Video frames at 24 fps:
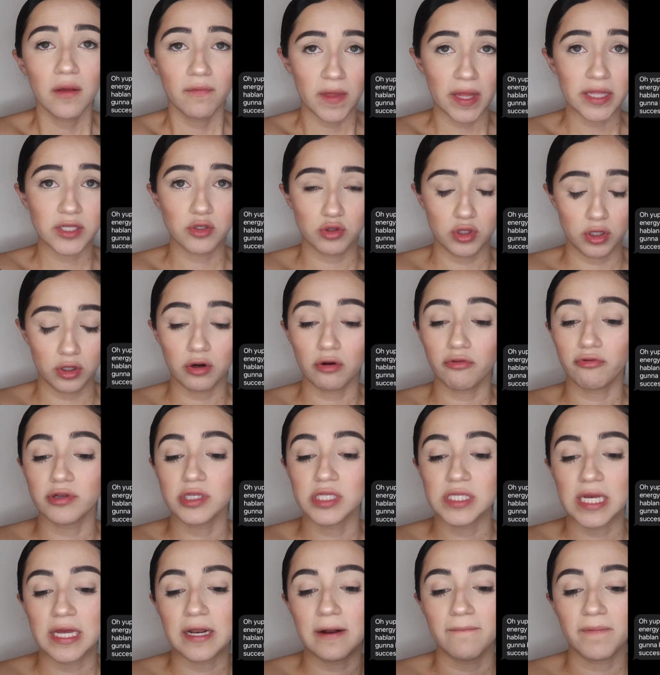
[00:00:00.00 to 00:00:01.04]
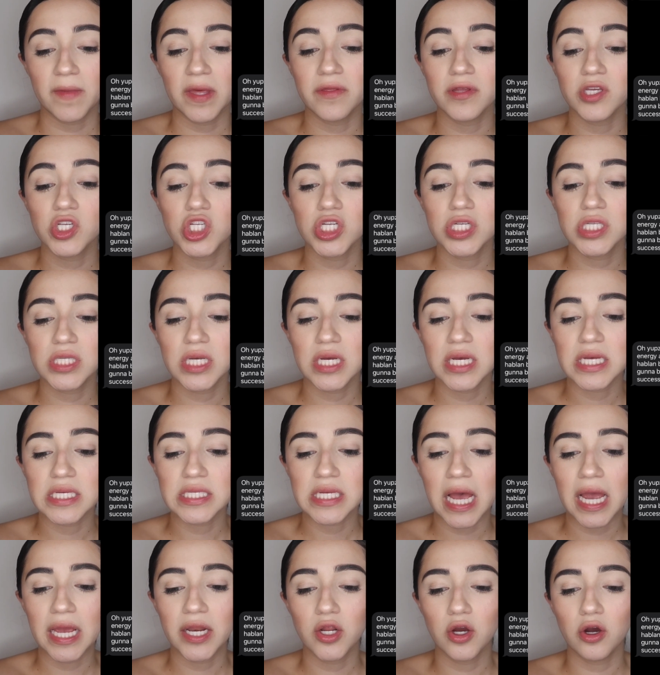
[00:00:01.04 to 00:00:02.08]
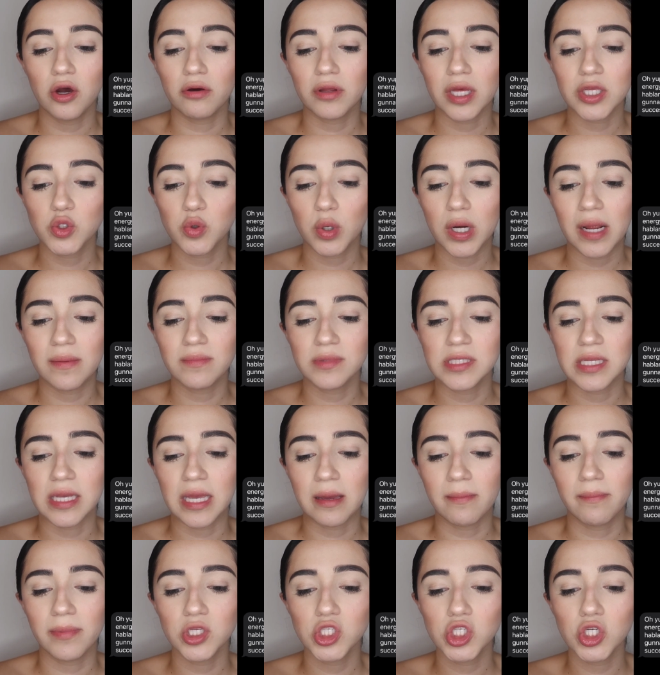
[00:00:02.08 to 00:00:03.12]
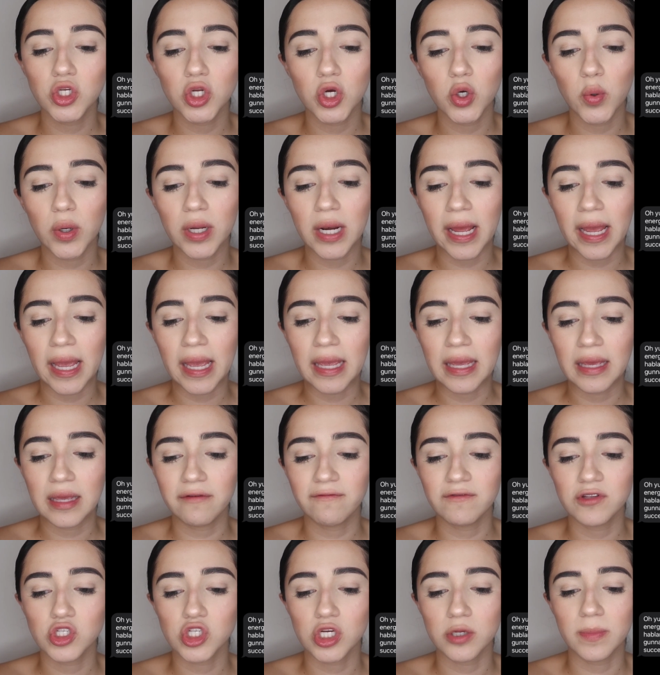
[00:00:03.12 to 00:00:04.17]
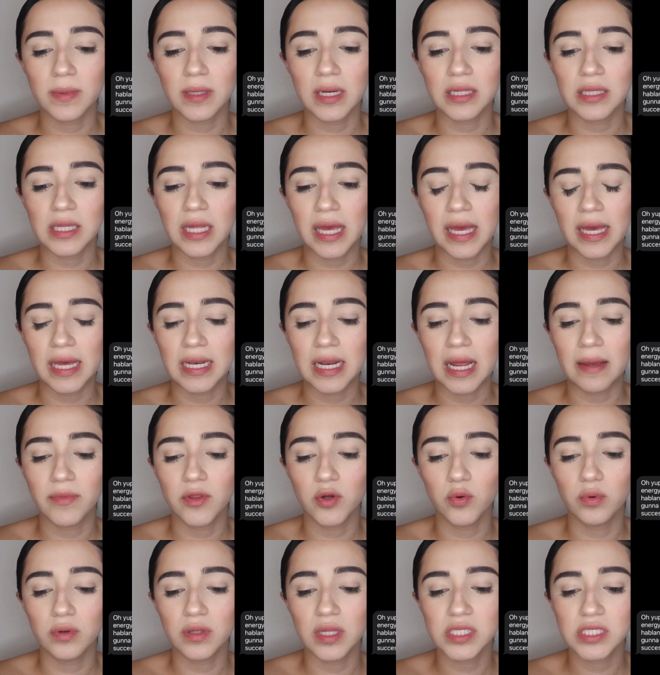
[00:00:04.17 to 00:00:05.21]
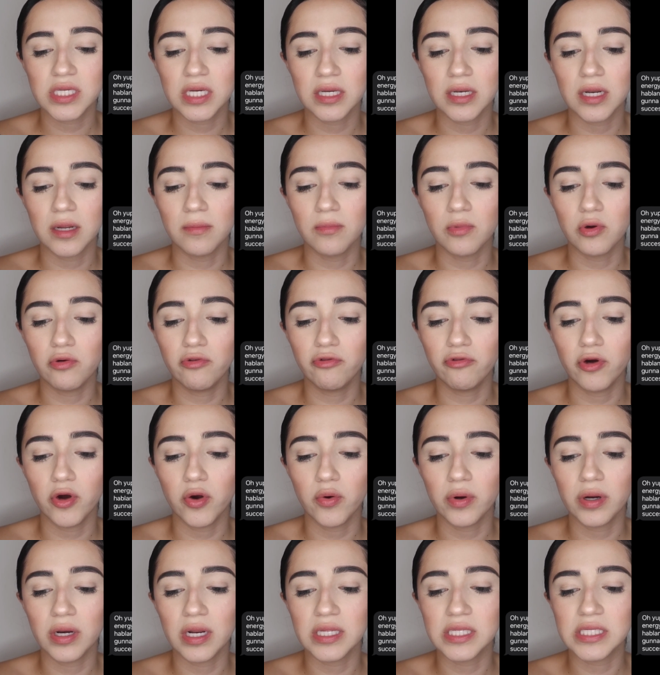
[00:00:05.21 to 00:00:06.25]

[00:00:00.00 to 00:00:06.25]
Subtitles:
That's what the girlfriend said. And then she says, I know, that's what I'm saying, but you know what, I ain't even tripping at the end. I'm the one that's gonna move forward.